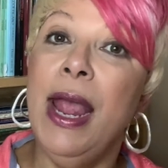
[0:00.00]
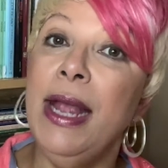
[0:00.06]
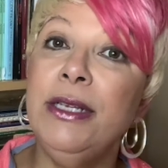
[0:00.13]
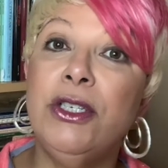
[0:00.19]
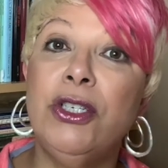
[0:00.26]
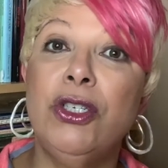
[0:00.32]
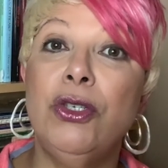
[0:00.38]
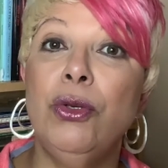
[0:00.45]

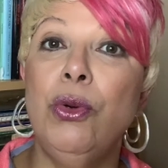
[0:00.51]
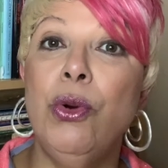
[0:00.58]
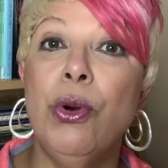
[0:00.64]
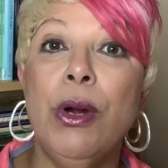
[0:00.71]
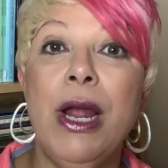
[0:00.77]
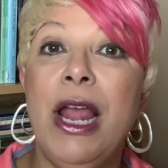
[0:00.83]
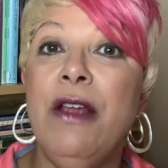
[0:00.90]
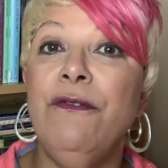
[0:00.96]
and
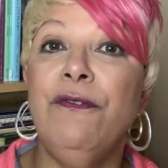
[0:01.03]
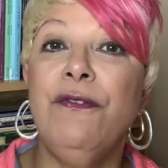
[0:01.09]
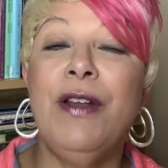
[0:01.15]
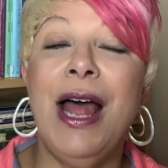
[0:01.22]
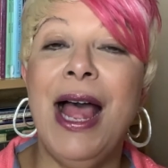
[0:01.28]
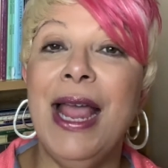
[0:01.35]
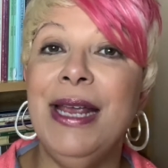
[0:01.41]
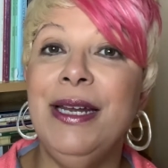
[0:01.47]
soar and
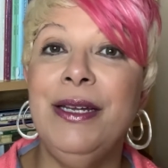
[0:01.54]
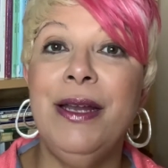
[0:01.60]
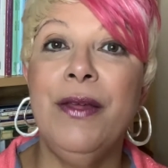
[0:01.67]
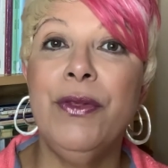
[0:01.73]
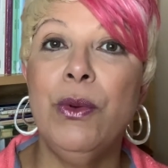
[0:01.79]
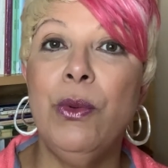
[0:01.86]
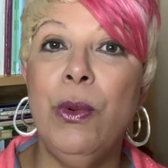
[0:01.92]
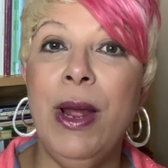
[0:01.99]
fly in
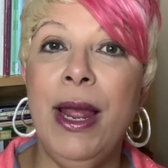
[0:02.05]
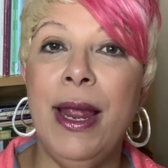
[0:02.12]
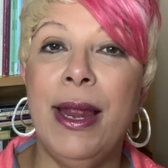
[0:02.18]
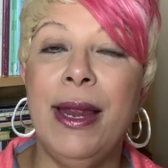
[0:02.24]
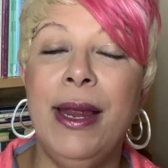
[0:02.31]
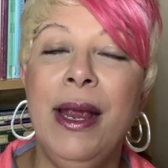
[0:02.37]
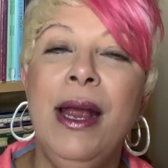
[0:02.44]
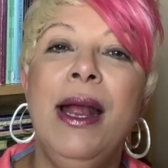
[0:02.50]
another
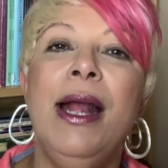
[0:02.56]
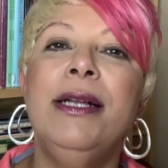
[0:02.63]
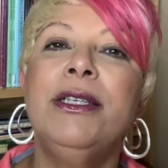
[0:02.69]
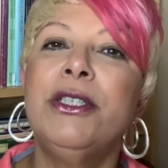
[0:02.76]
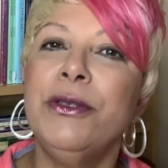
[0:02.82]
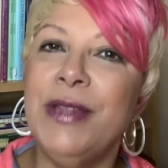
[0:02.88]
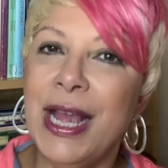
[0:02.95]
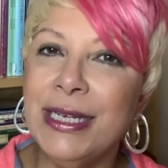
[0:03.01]
way. And
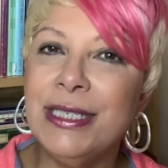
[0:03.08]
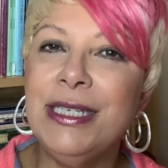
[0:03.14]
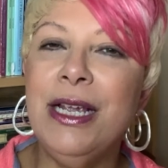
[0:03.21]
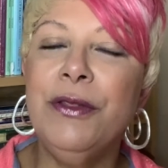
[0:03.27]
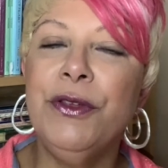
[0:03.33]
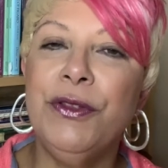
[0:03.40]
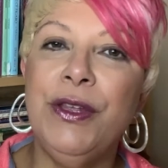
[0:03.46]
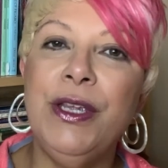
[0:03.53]
so that's the
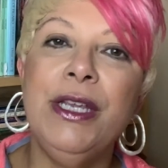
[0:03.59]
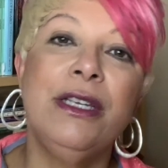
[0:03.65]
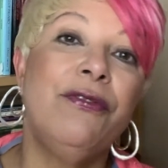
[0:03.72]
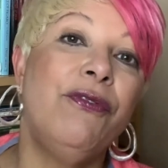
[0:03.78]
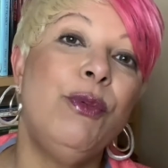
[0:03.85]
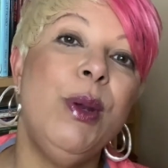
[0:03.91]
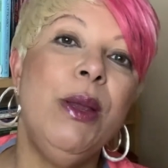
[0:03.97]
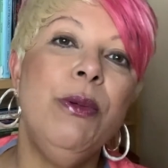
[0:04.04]
other thing.
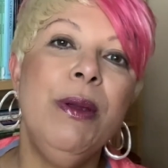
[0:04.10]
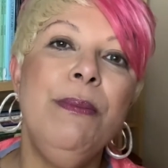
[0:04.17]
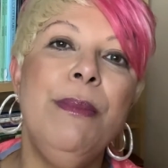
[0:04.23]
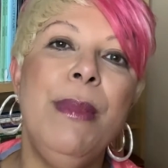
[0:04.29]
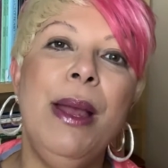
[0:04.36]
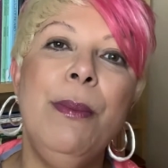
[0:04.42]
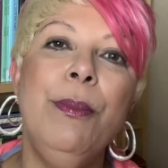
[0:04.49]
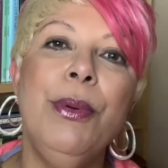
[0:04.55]
If we
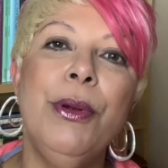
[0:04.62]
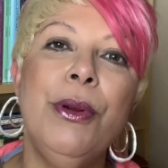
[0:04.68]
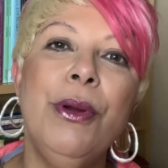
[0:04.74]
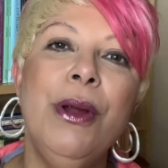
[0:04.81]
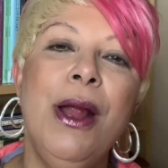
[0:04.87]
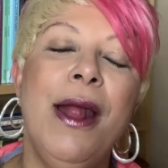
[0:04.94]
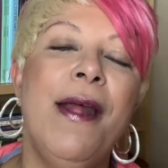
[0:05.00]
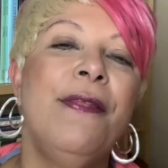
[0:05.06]

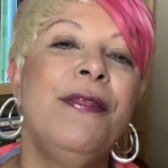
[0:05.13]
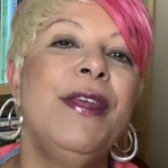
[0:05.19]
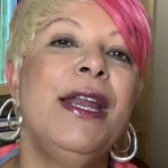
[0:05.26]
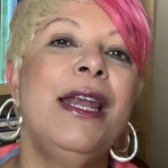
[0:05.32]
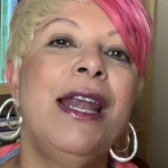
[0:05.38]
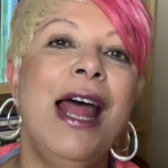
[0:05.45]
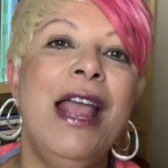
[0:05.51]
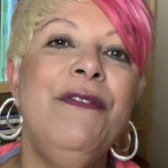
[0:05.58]
remember
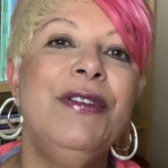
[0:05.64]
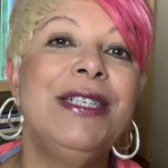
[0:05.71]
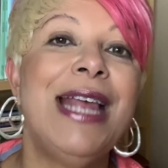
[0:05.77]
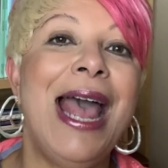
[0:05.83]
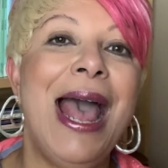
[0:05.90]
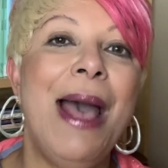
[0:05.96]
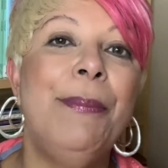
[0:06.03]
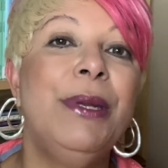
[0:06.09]
that life is
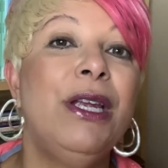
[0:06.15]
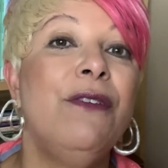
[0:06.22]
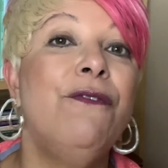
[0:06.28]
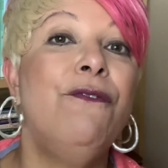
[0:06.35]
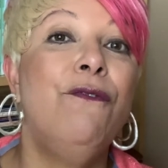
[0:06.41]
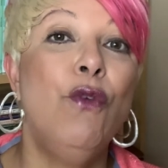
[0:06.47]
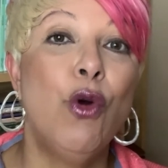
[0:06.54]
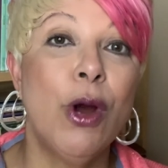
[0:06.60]
happening
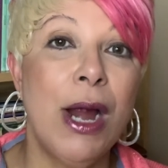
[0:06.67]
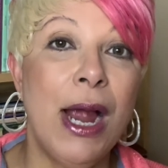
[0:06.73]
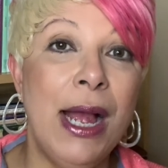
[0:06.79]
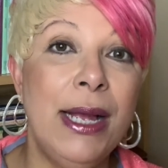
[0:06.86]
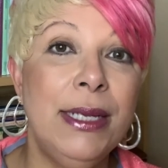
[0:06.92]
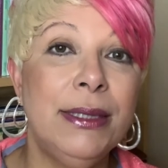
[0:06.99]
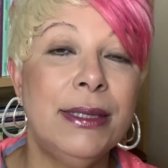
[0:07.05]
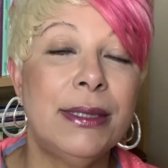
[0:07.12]
for
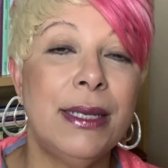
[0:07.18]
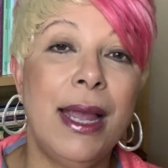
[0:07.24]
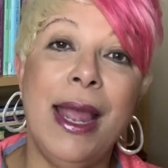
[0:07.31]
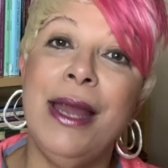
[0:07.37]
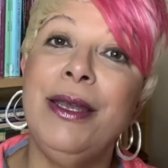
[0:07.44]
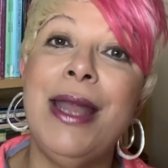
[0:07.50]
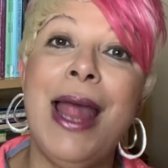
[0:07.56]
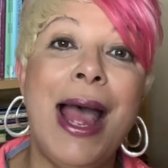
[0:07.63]
us
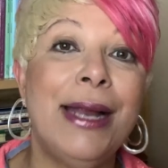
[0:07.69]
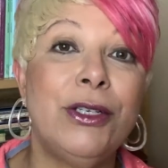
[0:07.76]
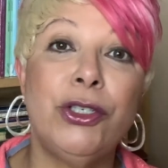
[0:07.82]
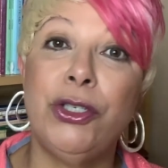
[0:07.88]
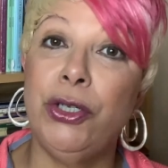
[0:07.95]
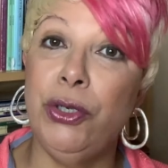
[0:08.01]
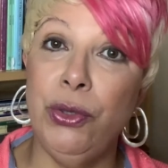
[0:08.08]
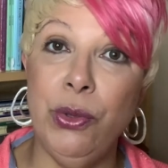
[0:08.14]
and not
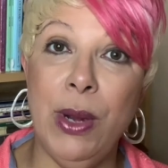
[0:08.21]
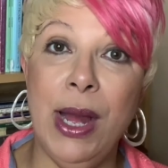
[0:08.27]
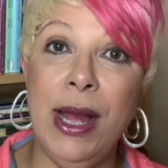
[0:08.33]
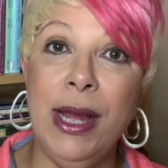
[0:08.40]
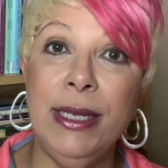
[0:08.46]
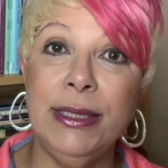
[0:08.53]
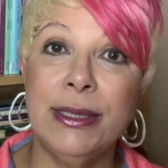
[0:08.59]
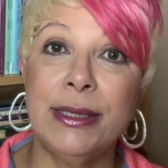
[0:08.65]
to
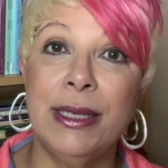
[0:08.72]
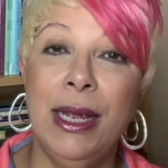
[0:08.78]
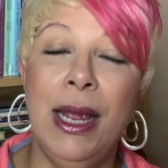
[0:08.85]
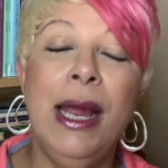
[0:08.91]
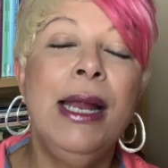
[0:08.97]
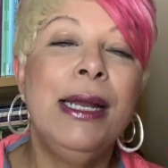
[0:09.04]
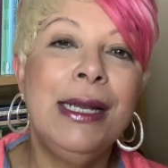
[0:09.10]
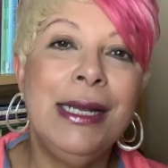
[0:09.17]
us,
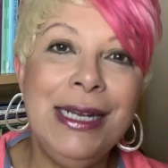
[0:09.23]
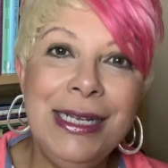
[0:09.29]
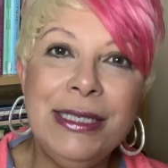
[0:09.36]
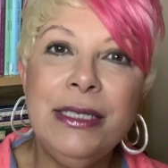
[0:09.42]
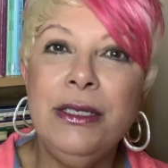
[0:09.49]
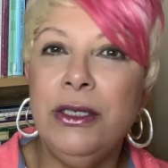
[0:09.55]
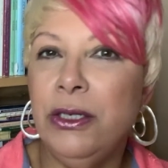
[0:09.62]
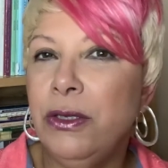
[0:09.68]

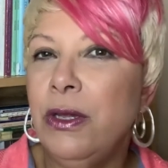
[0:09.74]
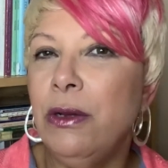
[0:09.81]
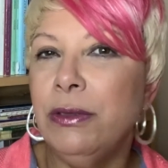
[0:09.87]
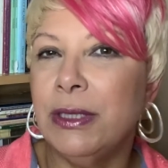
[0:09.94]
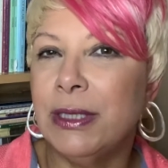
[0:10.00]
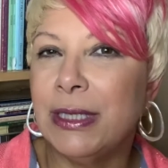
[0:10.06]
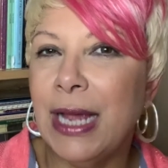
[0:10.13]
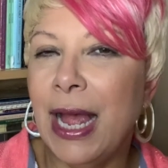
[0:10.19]
listen to
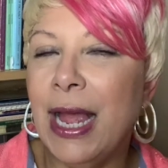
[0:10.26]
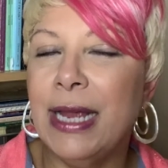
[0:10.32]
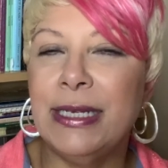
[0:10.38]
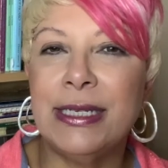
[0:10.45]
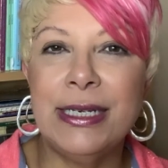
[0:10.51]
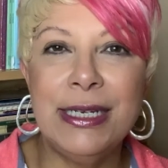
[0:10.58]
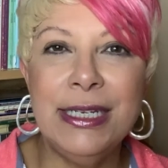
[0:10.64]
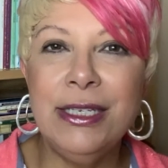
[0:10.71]
those
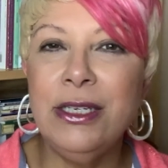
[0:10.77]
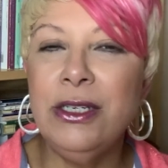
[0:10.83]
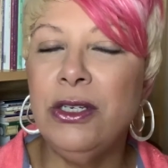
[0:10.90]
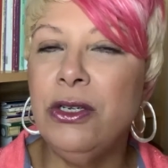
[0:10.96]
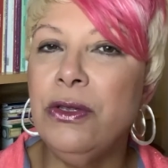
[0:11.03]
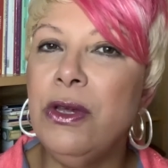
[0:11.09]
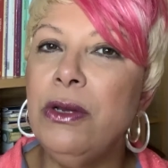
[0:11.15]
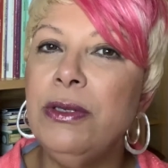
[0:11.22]
signs, listen
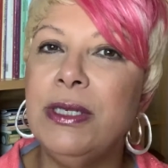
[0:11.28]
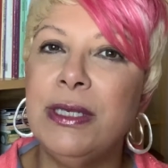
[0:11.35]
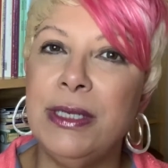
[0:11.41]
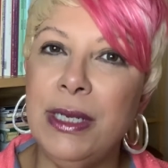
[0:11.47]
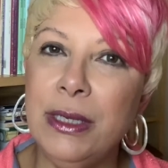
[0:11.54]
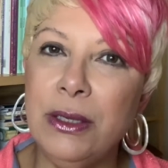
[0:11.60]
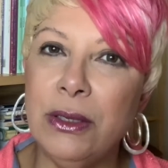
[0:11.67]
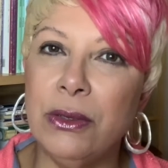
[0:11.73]
to those
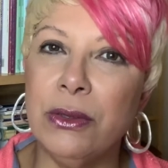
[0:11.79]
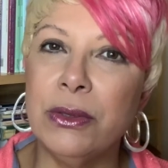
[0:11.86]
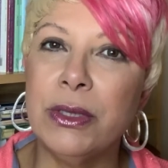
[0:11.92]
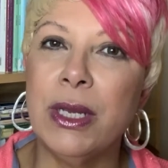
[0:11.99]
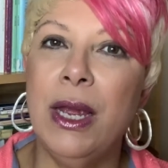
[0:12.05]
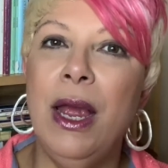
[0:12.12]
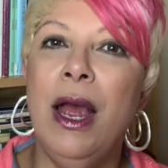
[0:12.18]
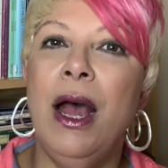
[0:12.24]
signals
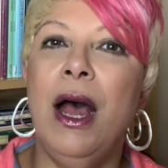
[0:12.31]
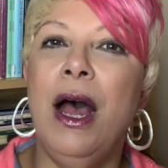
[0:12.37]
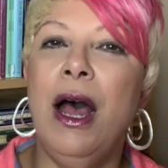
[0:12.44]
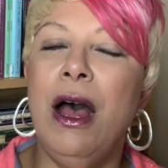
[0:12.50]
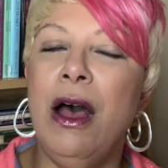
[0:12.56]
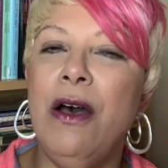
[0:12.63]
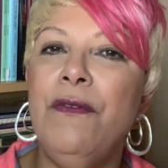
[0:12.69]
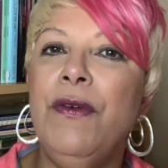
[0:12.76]

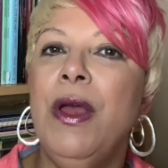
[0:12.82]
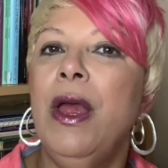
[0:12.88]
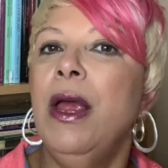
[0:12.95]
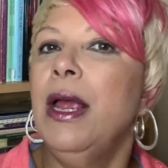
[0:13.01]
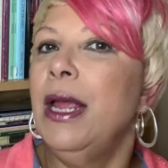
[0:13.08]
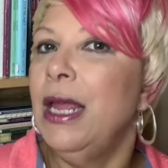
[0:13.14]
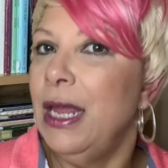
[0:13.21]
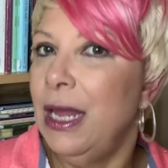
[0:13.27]
of,
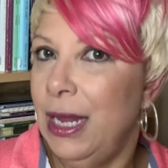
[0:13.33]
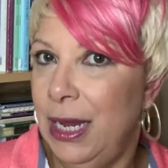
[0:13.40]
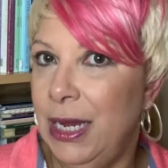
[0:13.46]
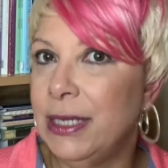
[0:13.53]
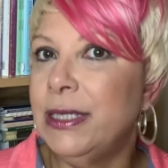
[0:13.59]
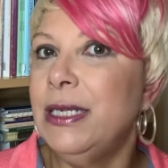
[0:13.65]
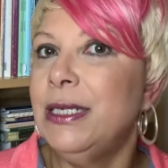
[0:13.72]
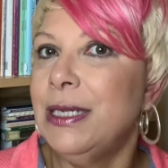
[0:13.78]

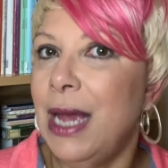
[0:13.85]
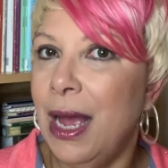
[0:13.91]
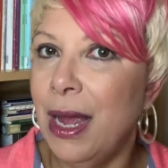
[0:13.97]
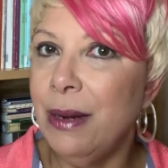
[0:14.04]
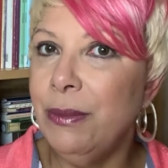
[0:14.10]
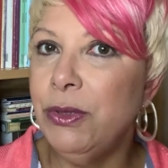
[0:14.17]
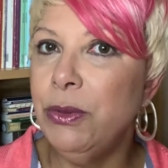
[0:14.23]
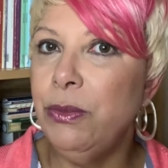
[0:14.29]
is it
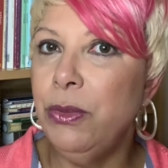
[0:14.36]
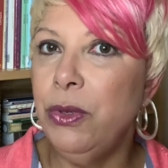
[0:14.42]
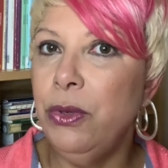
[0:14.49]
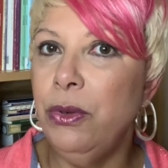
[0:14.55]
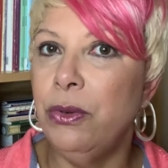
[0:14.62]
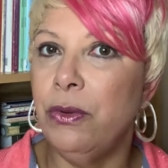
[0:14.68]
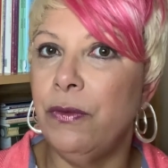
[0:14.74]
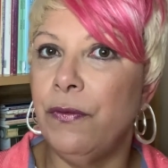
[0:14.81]
time to
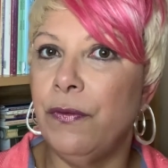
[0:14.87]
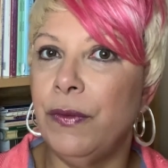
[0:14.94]
move?